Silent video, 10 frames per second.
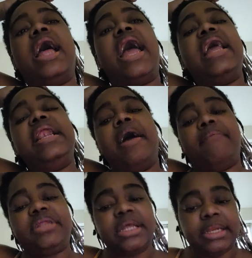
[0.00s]
I ain't
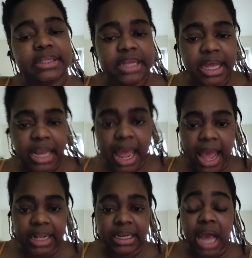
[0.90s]
never seen this nigga in the
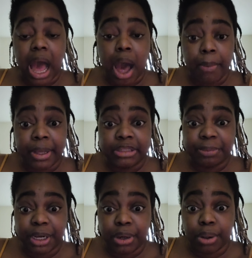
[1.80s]
house. Nigga always
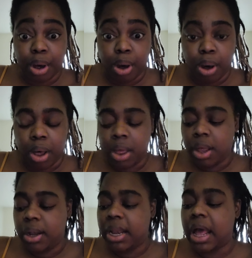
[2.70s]
been in the car.
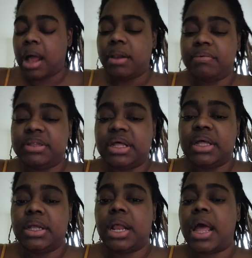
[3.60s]
Now all of a sudden
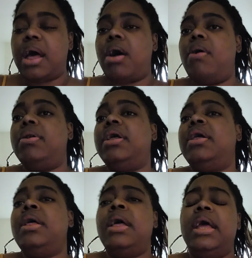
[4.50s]
he in the house holding her.